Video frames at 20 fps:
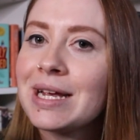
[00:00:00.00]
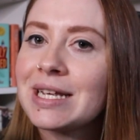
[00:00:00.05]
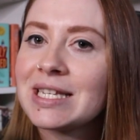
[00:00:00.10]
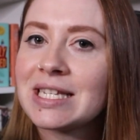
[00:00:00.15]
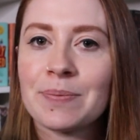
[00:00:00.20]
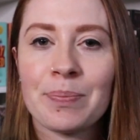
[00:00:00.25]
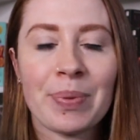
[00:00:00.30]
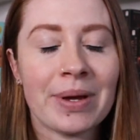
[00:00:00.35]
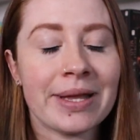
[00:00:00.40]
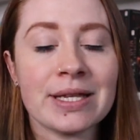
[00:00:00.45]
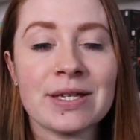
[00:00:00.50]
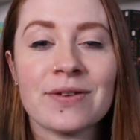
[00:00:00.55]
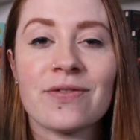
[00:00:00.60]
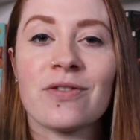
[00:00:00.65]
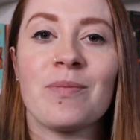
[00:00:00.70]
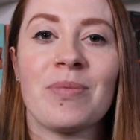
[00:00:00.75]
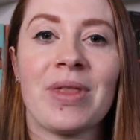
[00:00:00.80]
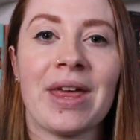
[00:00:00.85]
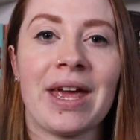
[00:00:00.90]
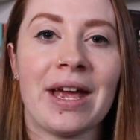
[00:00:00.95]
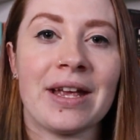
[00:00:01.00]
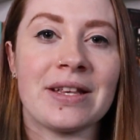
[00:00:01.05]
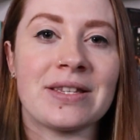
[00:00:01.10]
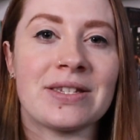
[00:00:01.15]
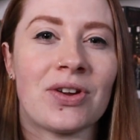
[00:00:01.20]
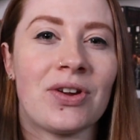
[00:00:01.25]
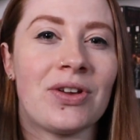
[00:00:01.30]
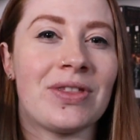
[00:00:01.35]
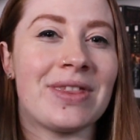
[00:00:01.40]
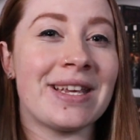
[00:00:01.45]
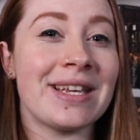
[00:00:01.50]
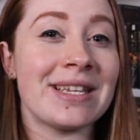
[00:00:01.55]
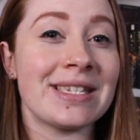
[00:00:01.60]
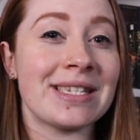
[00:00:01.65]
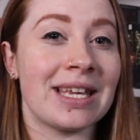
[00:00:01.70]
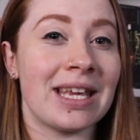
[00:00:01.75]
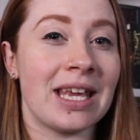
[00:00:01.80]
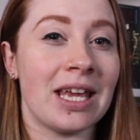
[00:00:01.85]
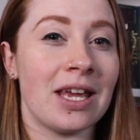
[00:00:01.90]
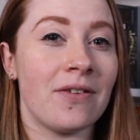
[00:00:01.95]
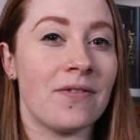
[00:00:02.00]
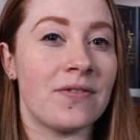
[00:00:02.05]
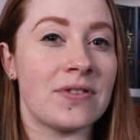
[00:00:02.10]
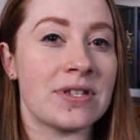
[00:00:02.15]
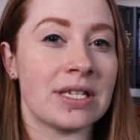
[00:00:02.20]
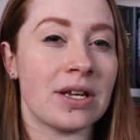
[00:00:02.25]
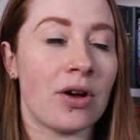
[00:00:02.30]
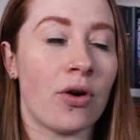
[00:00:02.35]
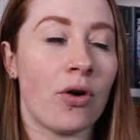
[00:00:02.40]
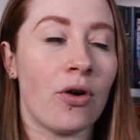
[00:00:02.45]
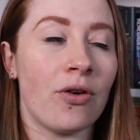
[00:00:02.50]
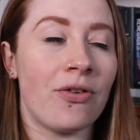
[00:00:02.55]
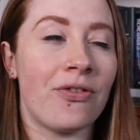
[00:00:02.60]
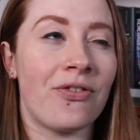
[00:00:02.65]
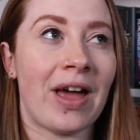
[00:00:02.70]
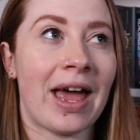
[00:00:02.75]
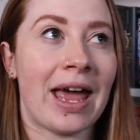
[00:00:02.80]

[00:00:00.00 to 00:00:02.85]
spins from there. So this gives off